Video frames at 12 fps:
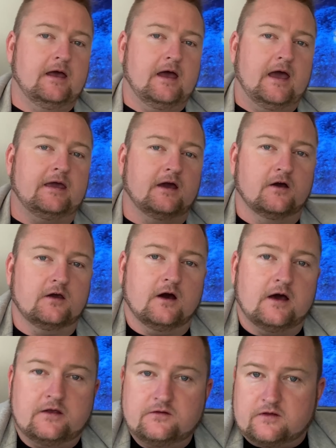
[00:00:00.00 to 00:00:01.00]
Hey going
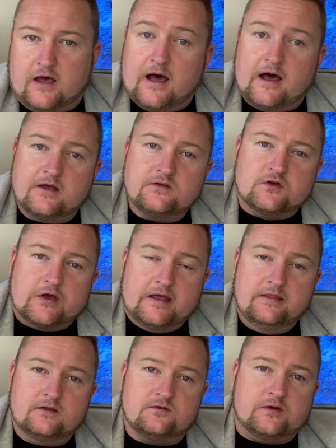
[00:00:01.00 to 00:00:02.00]
guys, so in
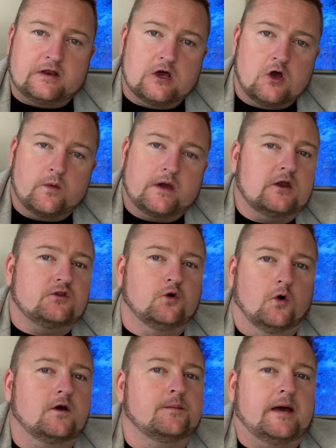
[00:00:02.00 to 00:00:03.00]
this video we're going to
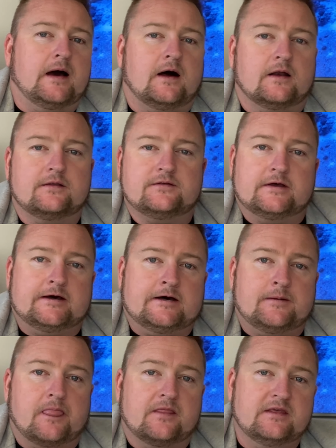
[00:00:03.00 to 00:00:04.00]
talk about
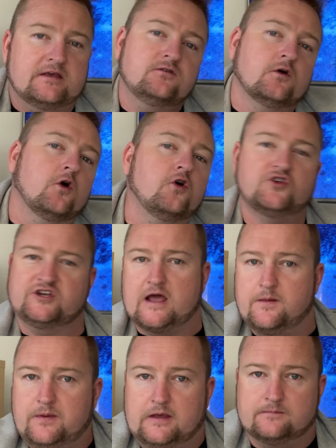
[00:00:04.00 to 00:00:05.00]
the Zoho
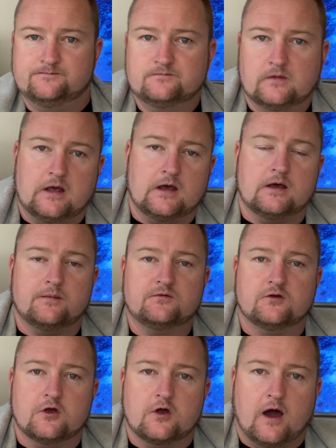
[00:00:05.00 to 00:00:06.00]
Champion.
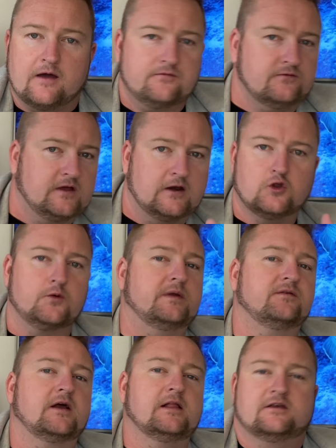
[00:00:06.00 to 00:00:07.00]
So I've done a little bit of
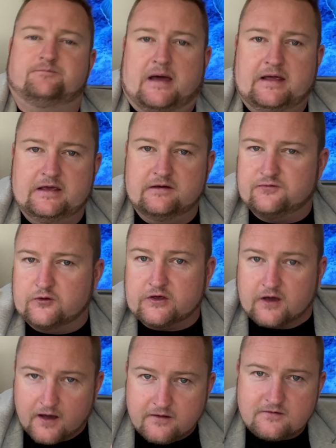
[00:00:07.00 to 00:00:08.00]
a clickbait here for you
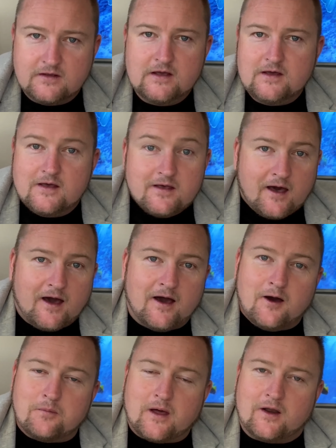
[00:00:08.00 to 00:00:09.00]
guys,
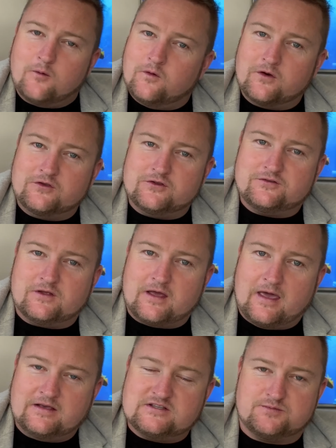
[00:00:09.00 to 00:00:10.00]
and I want to just
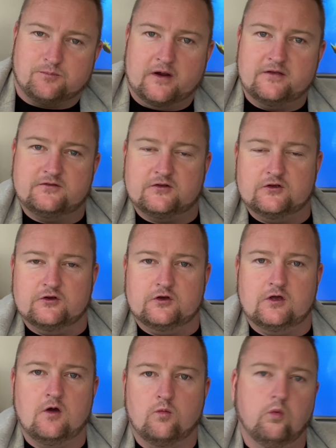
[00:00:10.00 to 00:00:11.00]
express to you
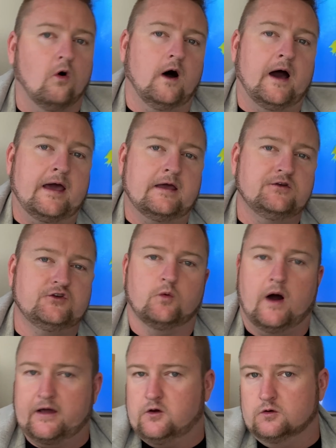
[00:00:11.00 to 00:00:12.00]
why do
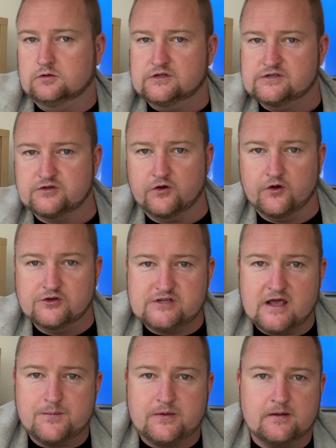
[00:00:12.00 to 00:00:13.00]
I call it the Zoho
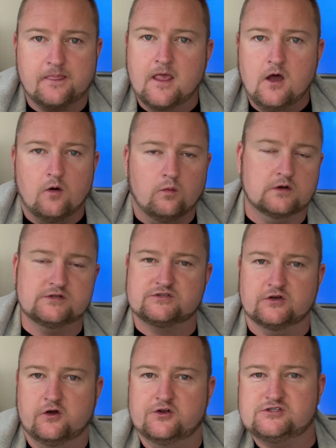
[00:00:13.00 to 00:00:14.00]
Champion, what does
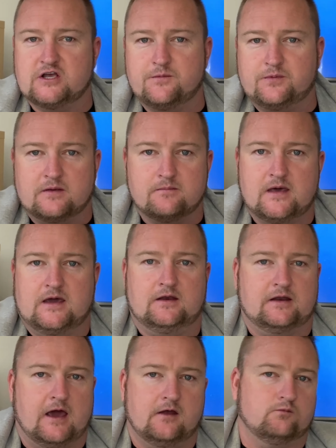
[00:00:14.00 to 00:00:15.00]
Zoho Champion mean,
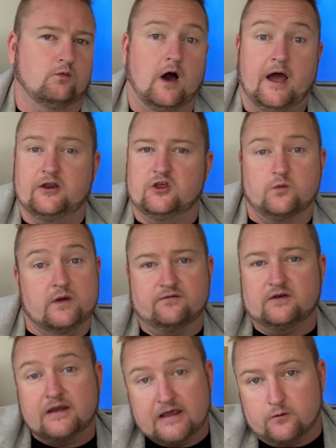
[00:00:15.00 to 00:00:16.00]
and why do you
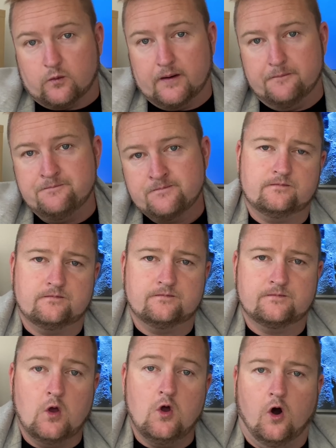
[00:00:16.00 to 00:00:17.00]
even need one?
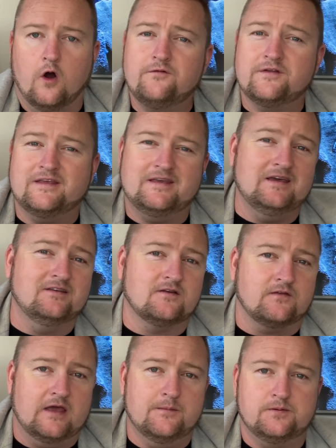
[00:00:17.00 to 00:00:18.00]
Over the years of
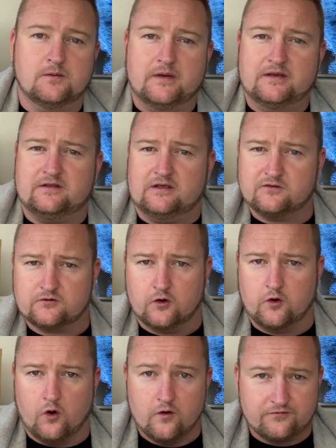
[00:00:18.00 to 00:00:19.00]
implementing
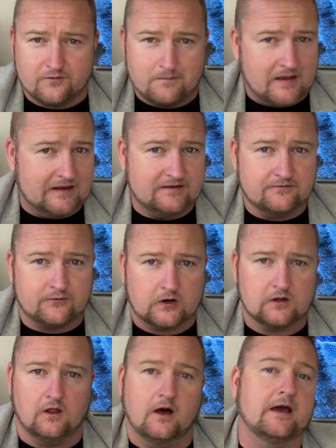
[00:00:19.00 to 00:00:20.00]
Zoho for many different
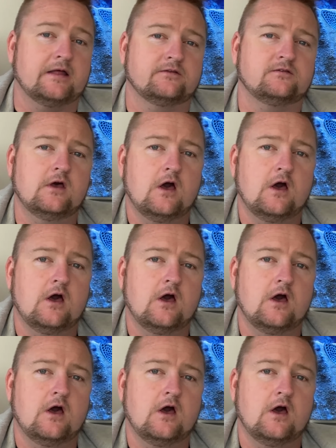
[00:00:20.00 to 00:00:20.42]
clients,